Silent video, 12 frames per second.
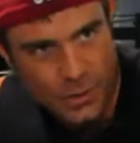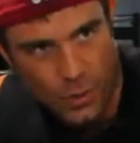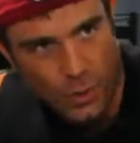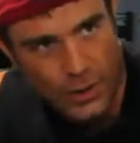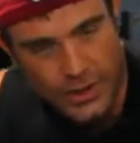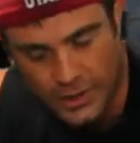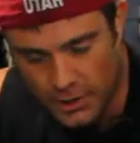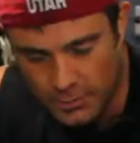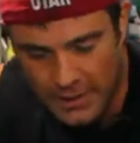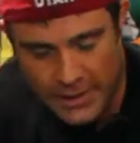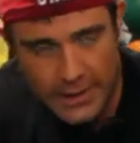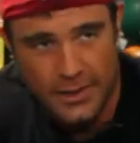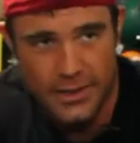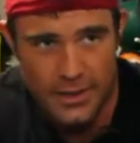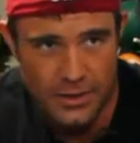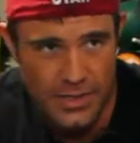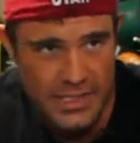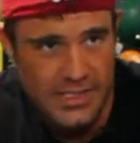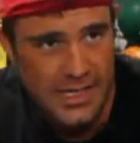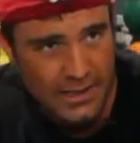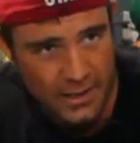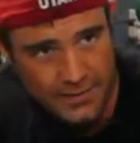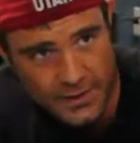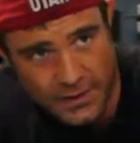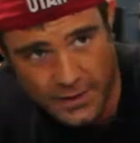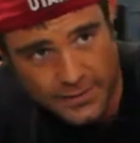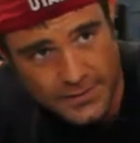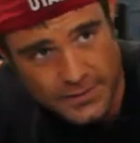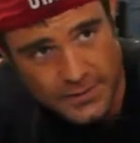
Or it could be your niece hanging off a cliff.